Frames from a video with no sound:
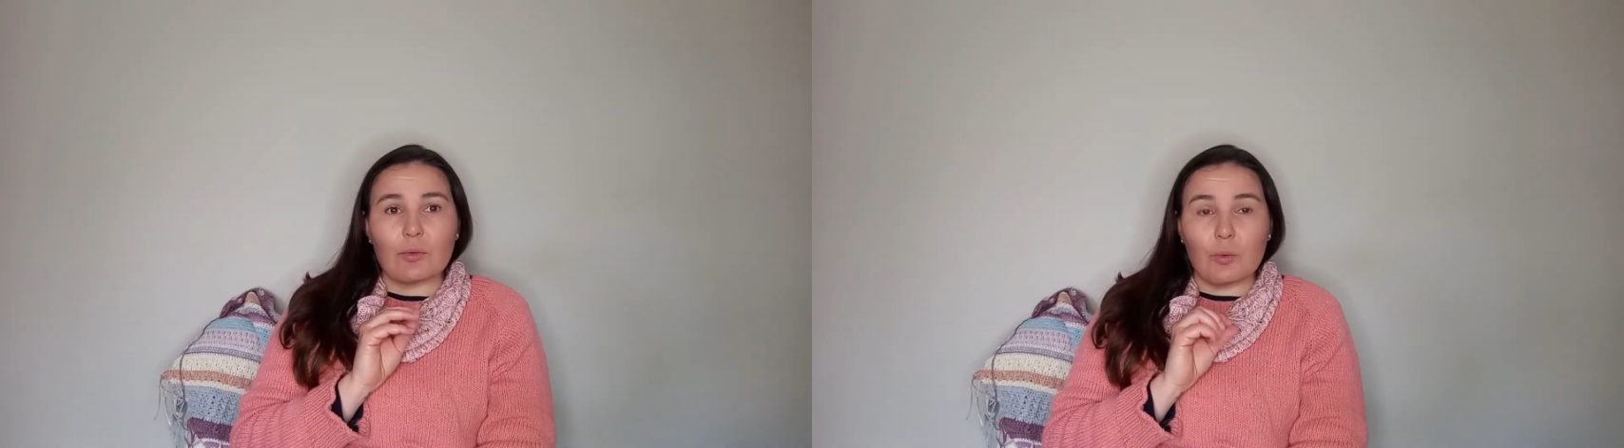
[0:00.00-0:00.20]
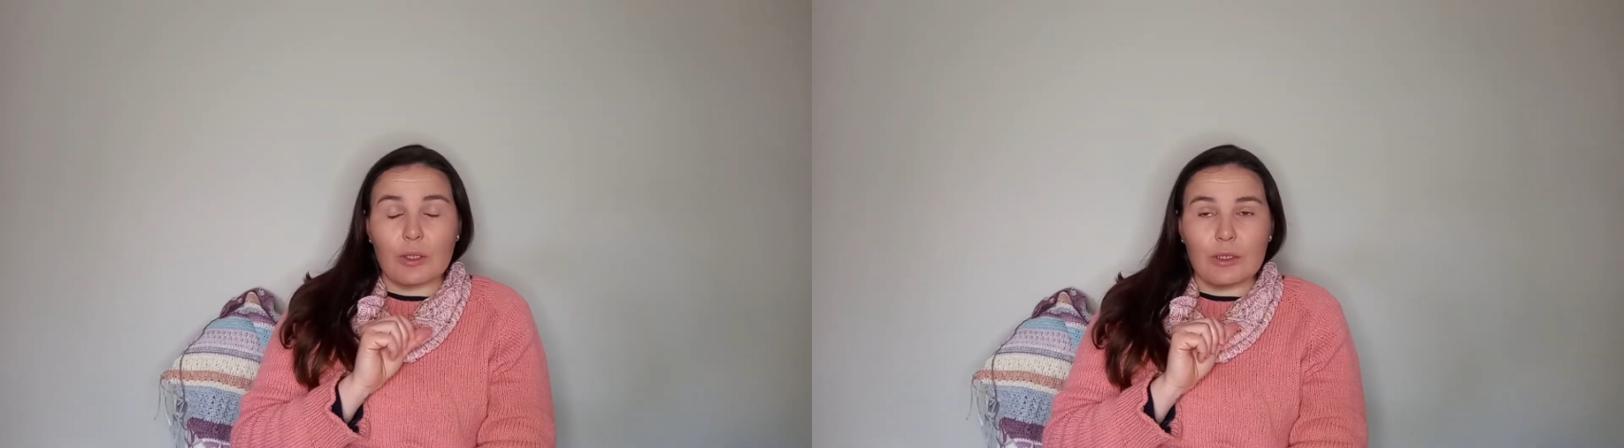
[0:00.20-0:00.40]

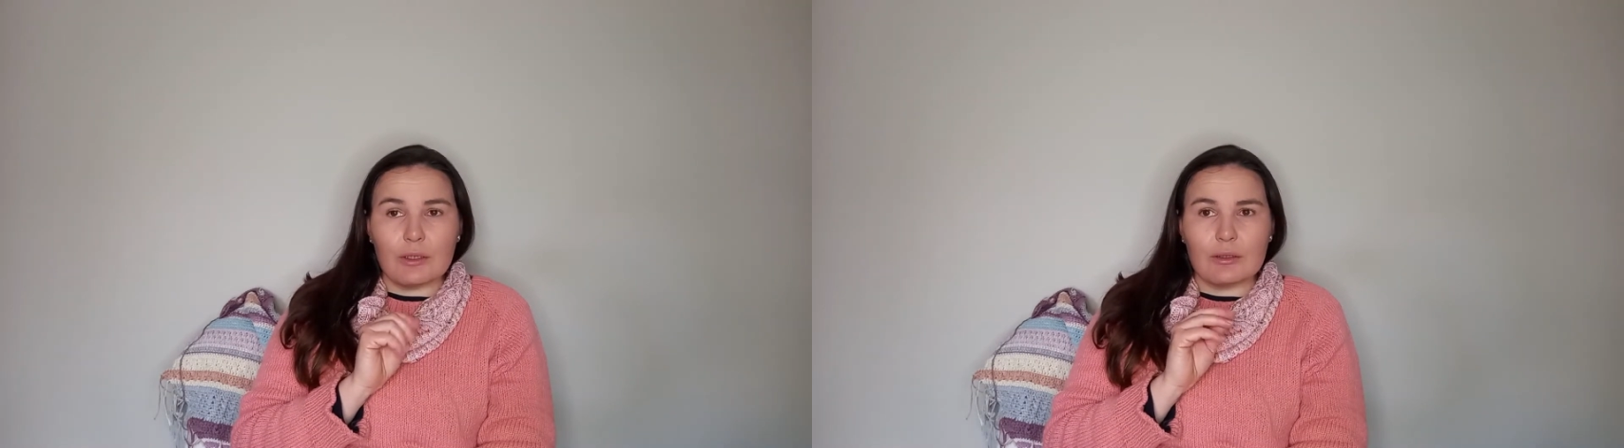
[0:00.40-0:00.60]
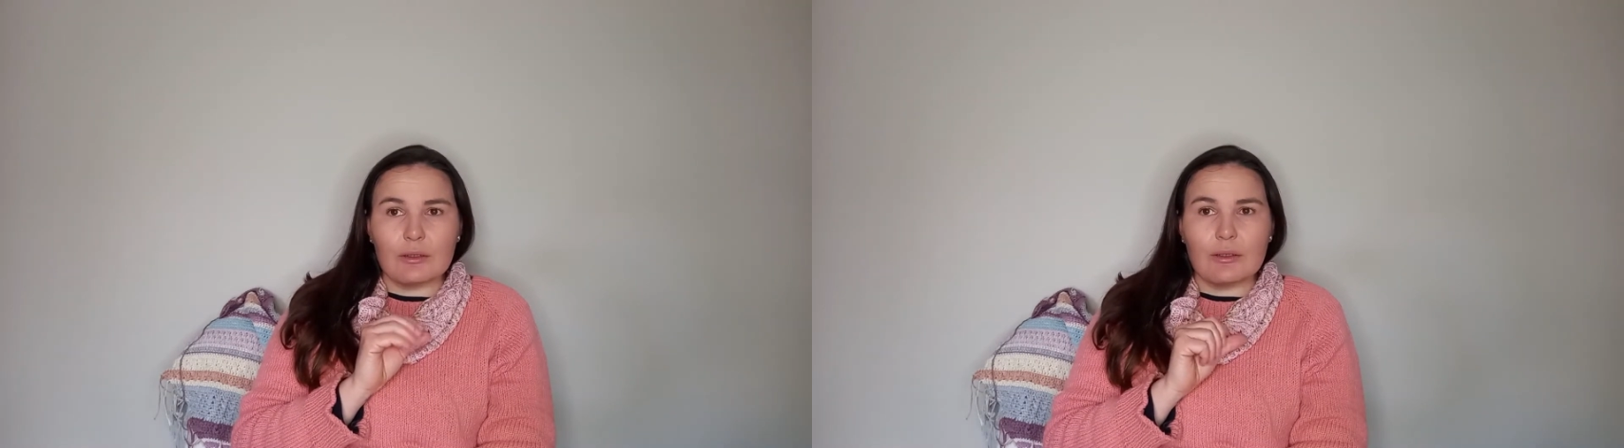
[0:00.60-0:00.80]
work.
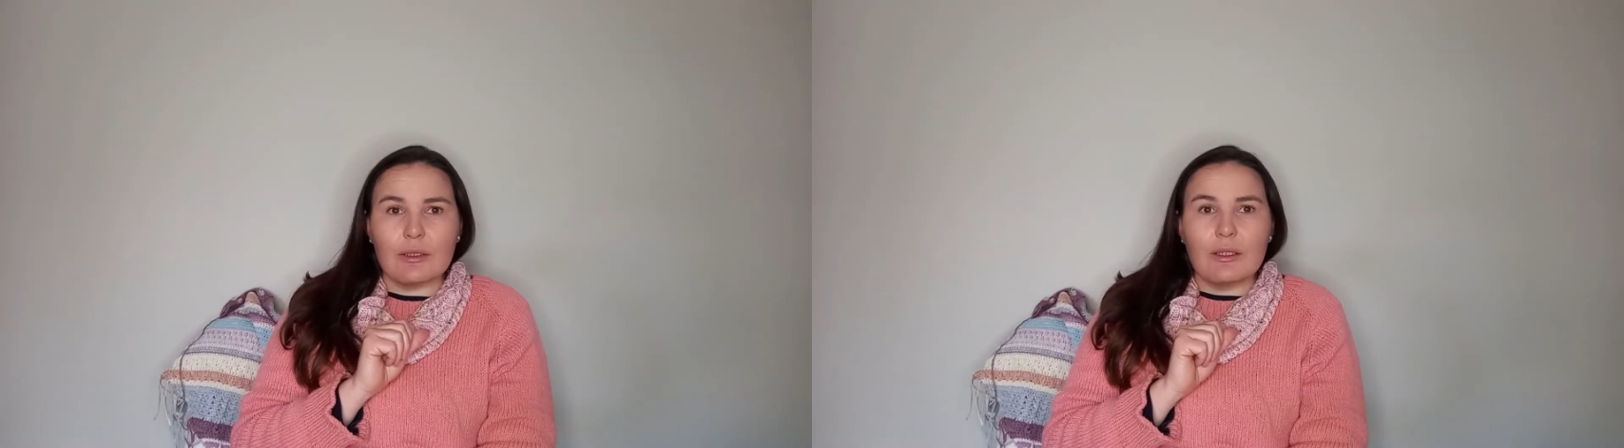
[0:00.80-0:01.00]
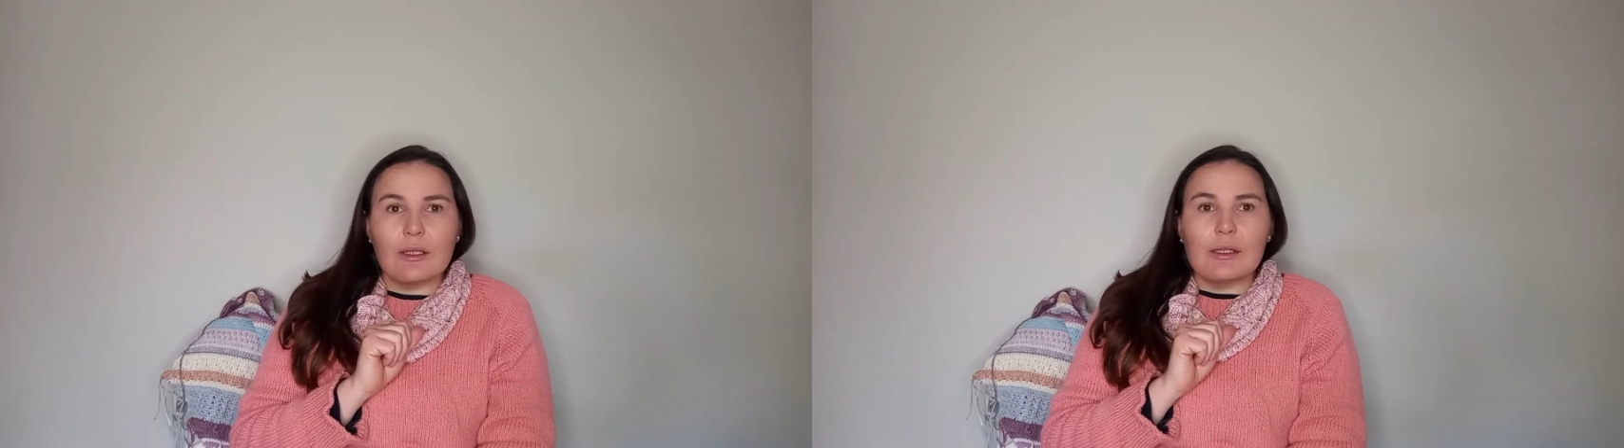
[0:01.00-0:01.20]

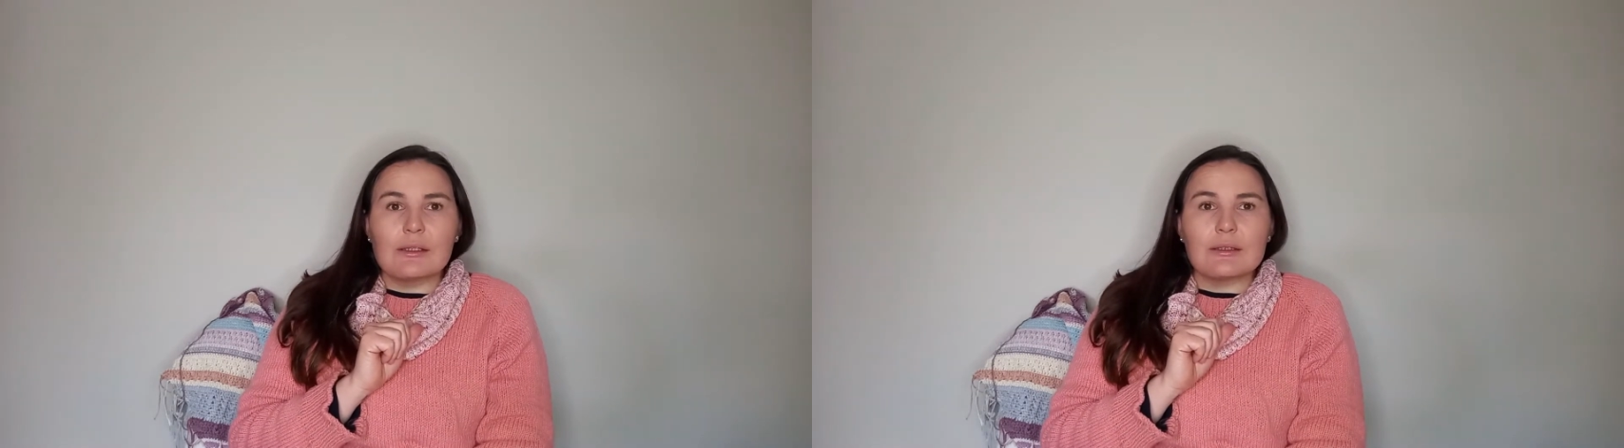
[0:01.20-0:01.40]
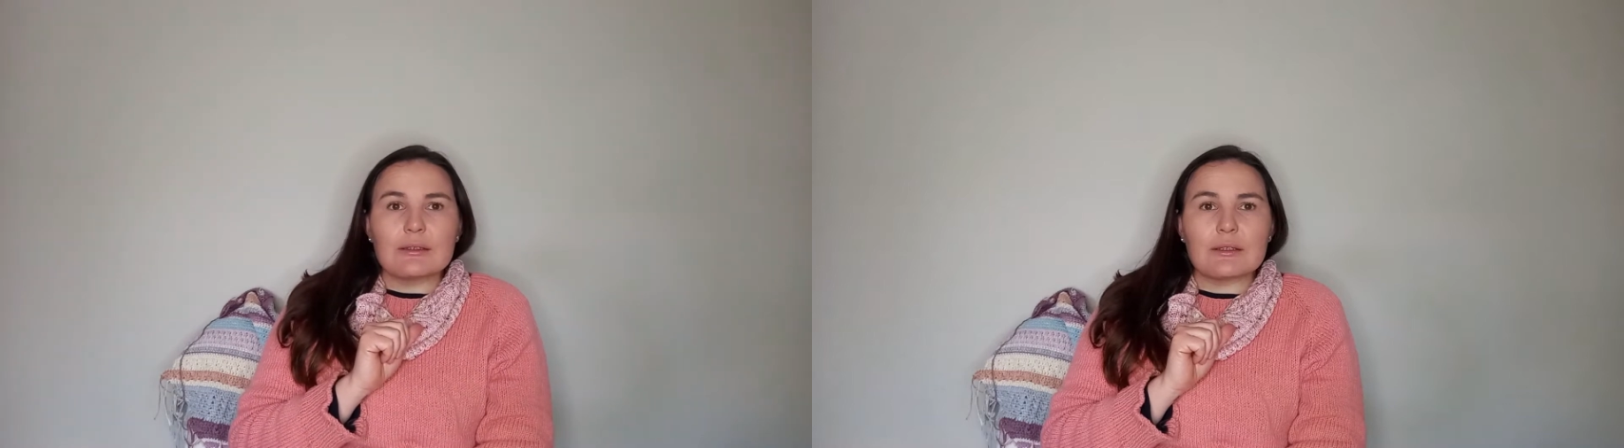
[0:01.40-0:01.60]

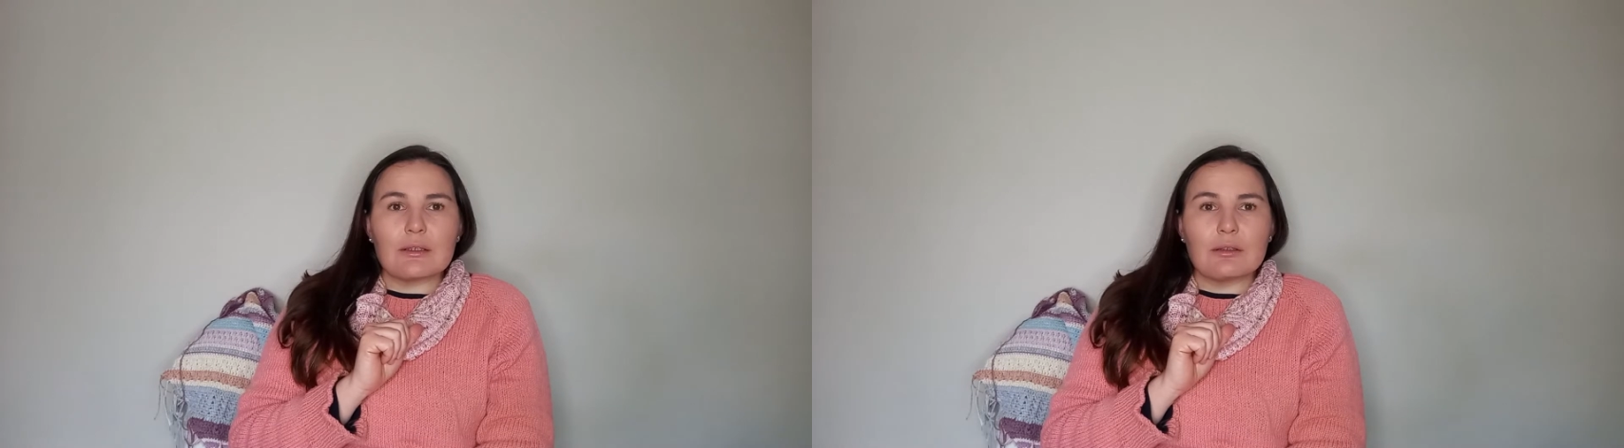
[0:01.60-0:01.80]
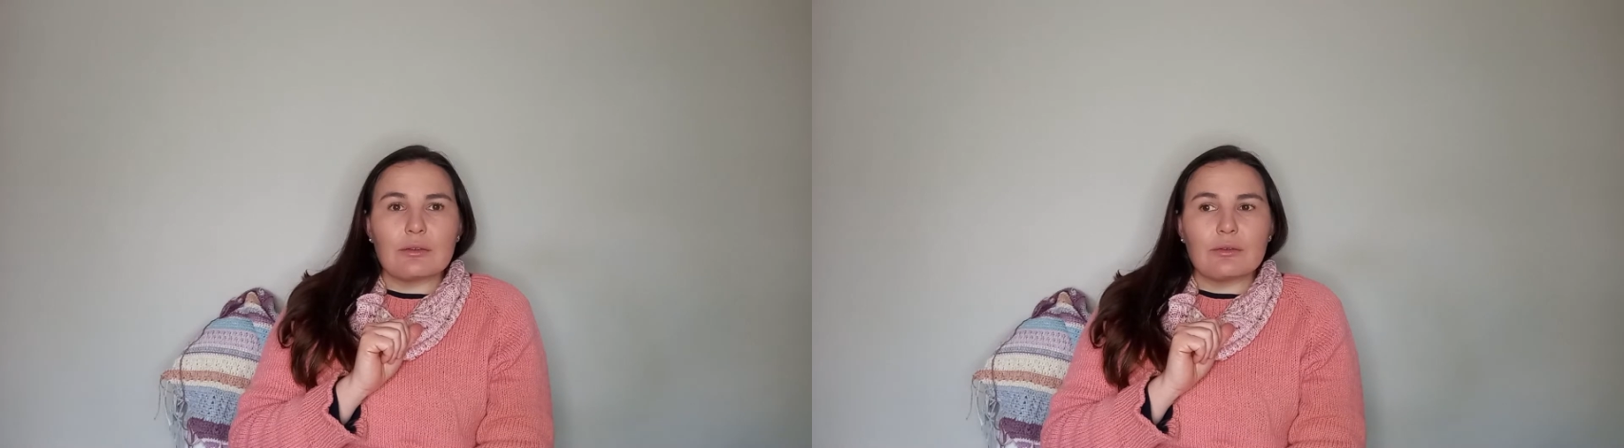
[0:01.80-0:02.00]

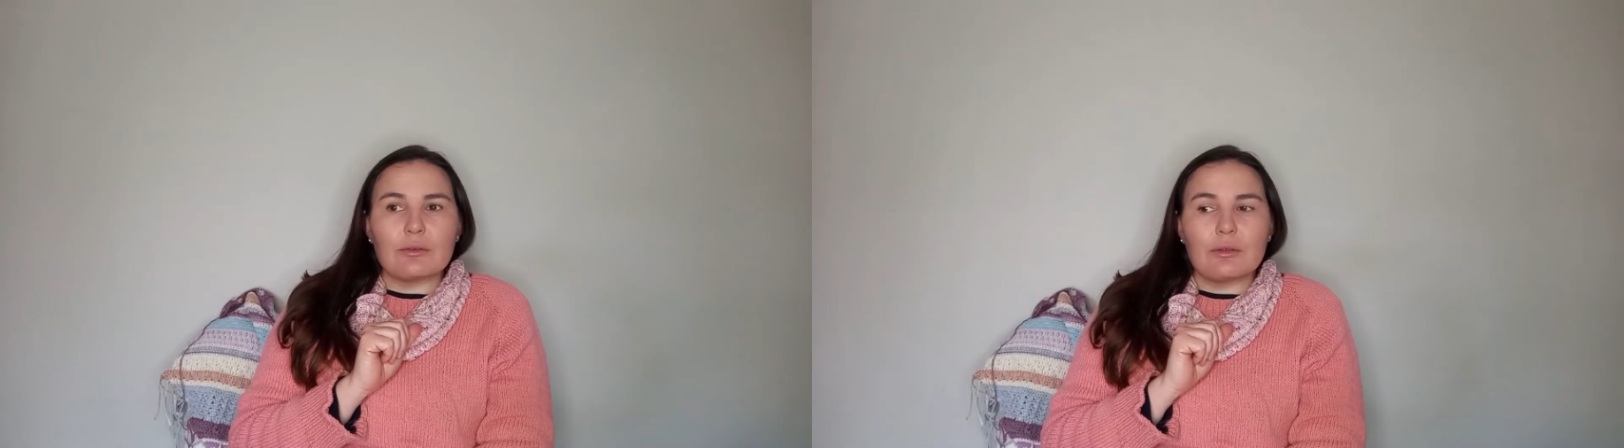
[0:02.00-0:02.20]
So